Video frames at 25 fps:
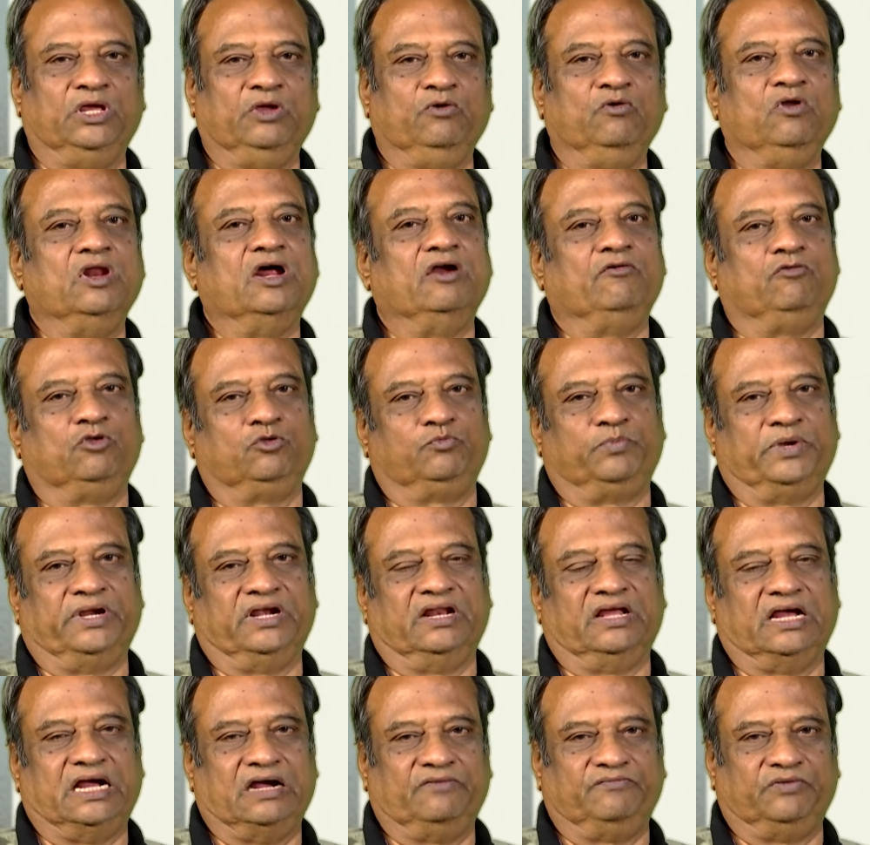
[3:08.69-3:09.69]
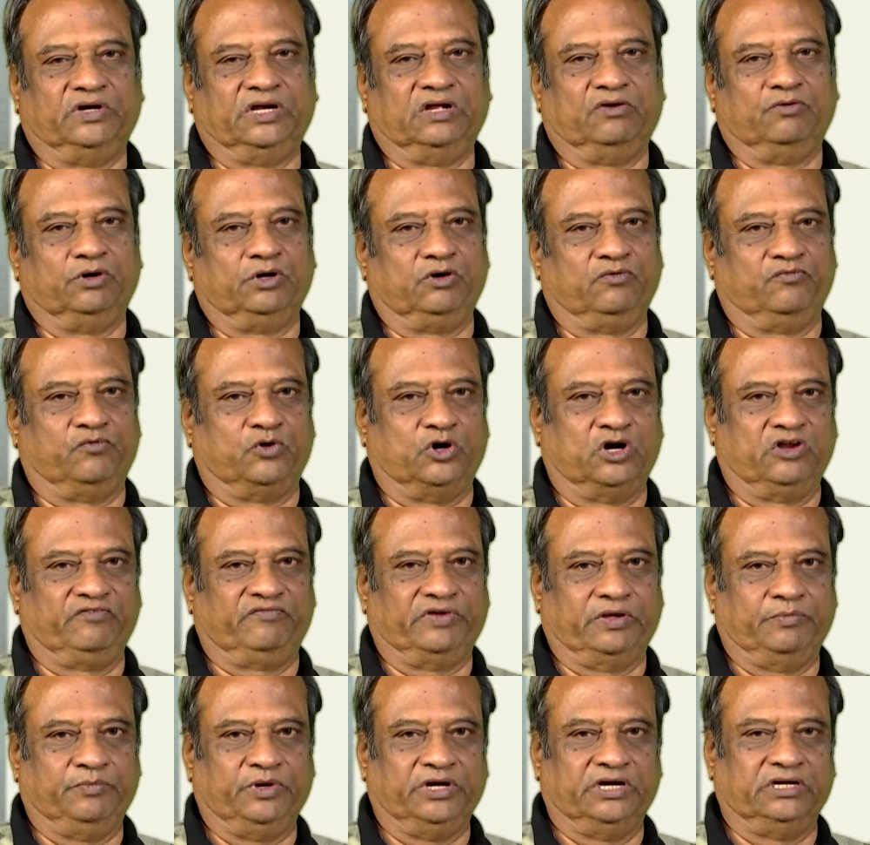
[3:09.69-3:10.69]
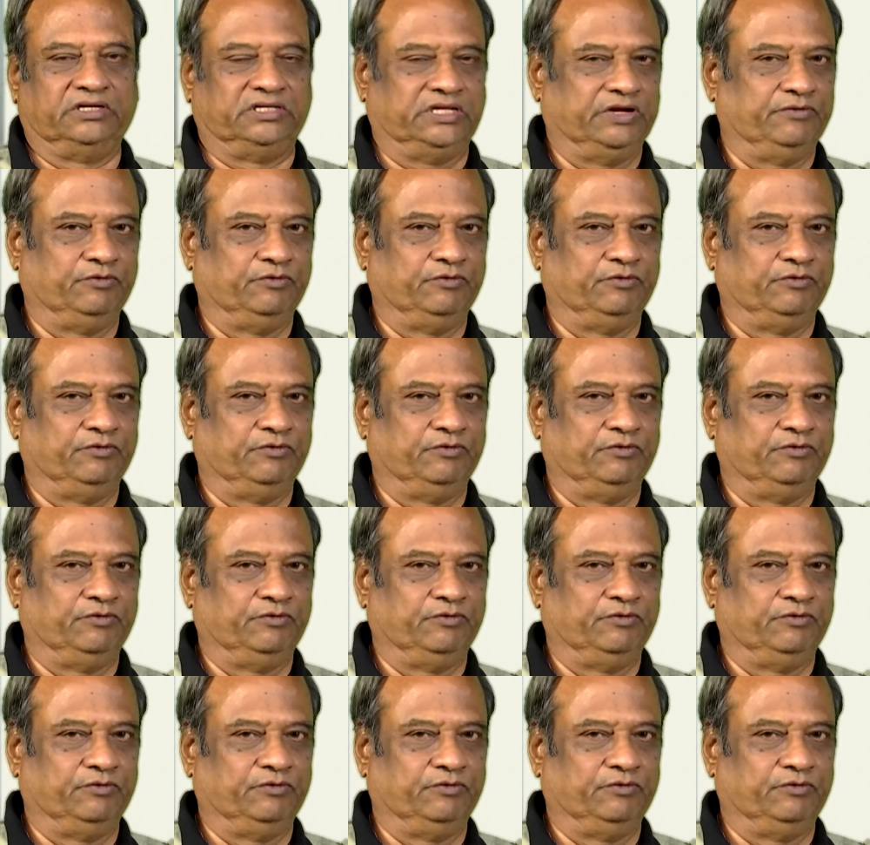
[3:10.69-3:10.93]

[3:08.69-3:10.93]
you will have to spend half an hour to 45 minutes